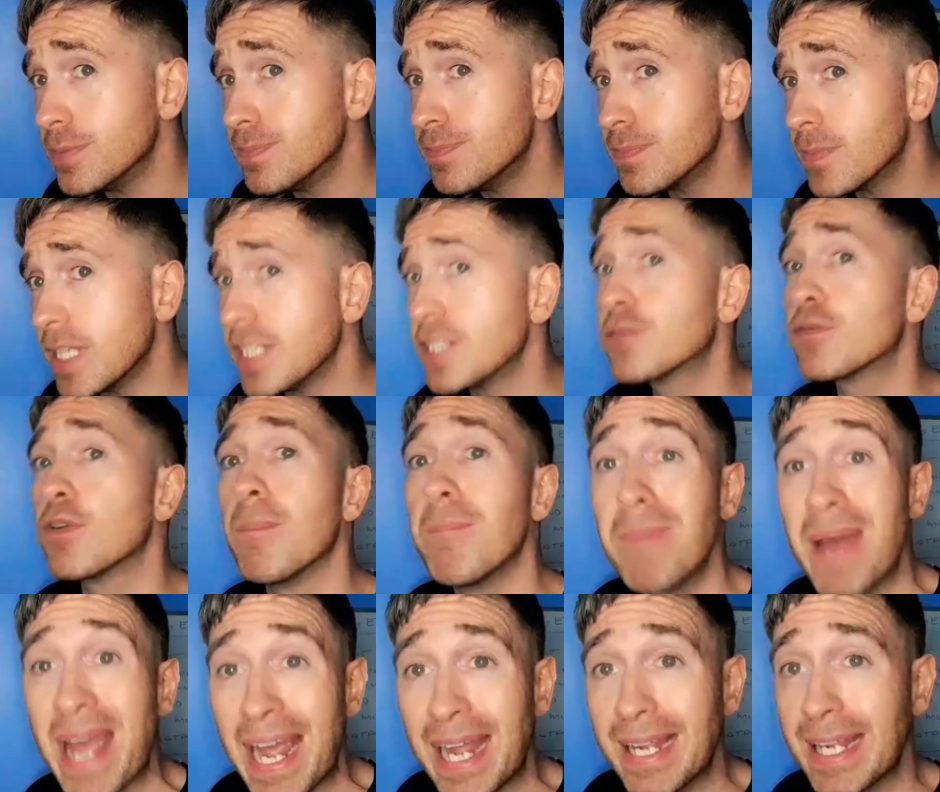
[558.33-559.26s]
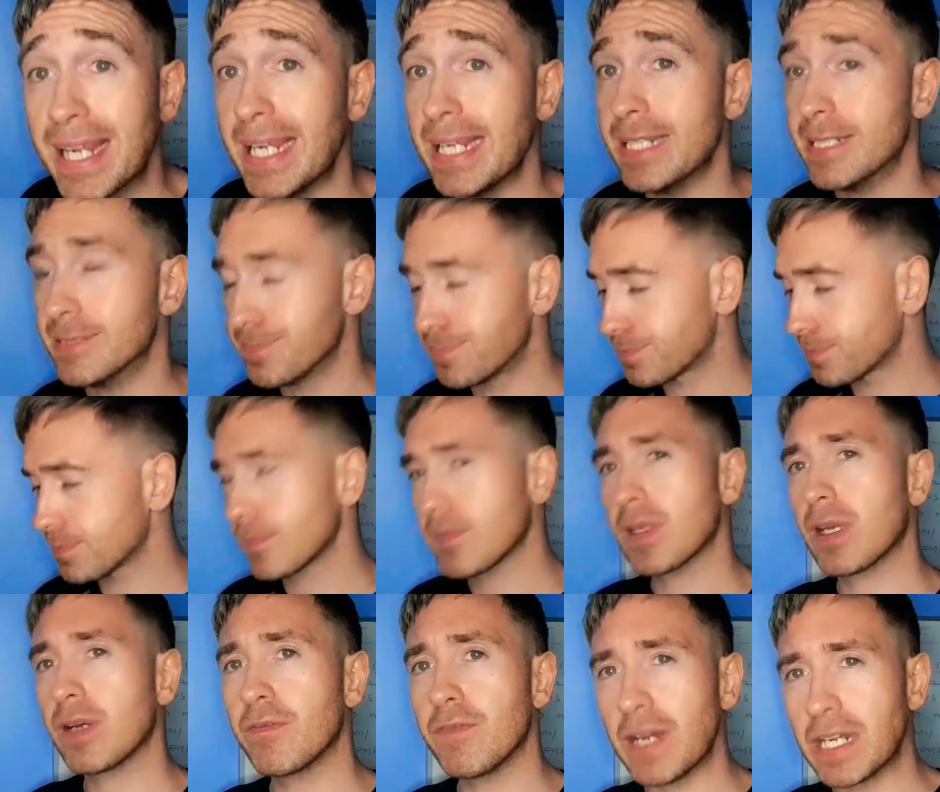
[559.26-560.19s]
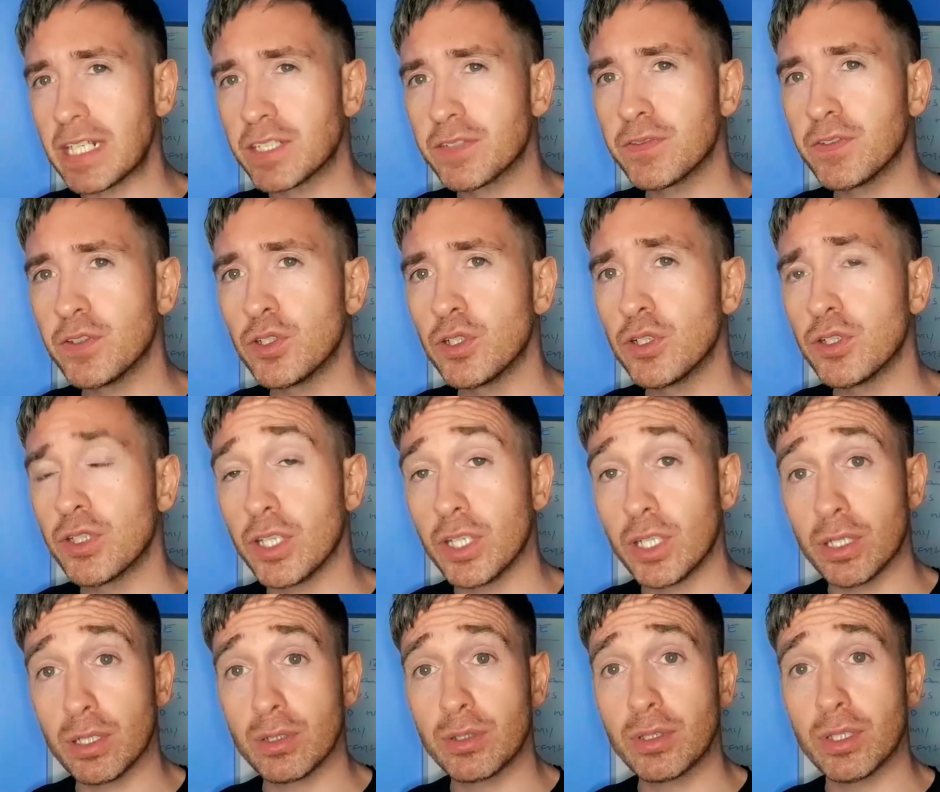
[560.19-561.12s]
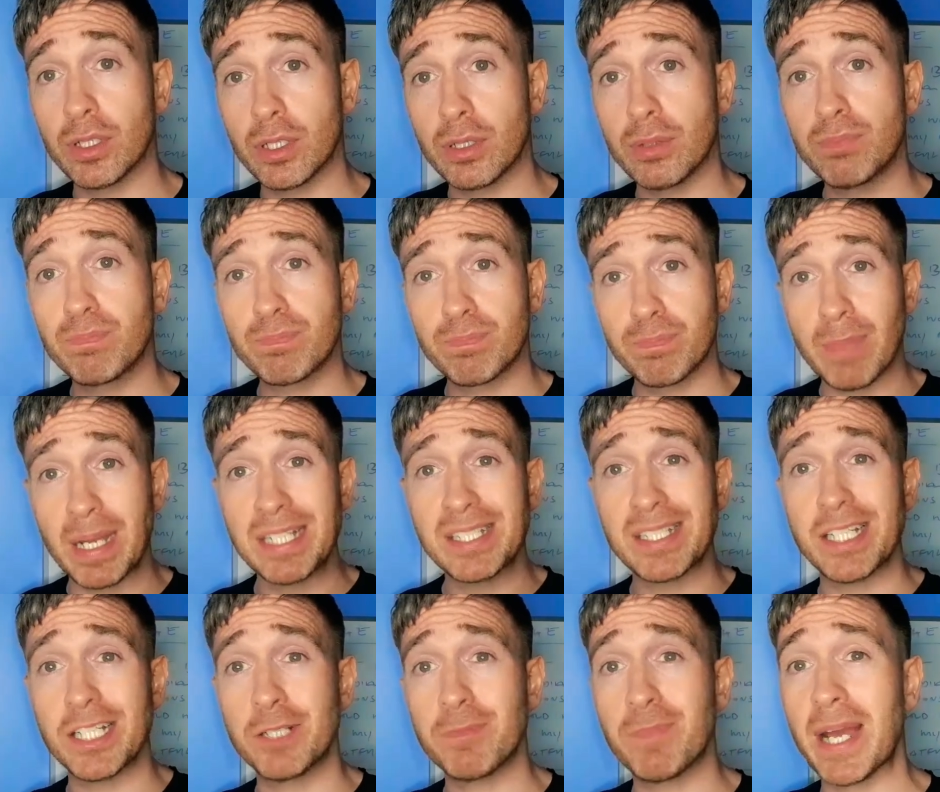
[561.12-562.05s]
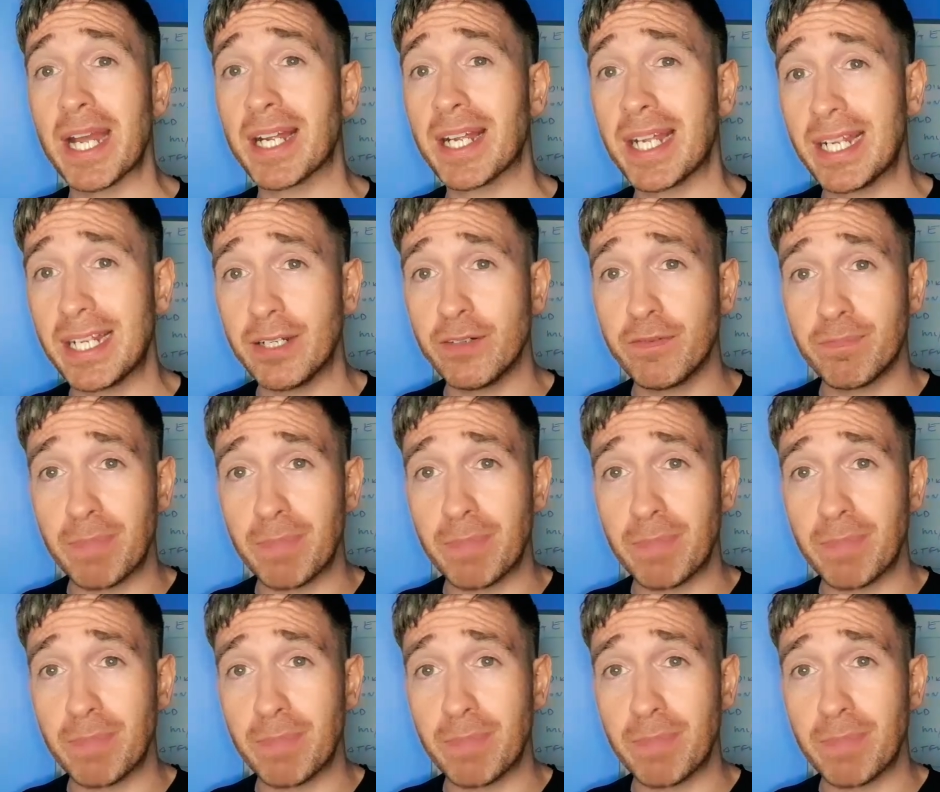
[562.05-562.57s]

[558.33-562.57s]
is from Peggy. Thanks for the message, Peggy.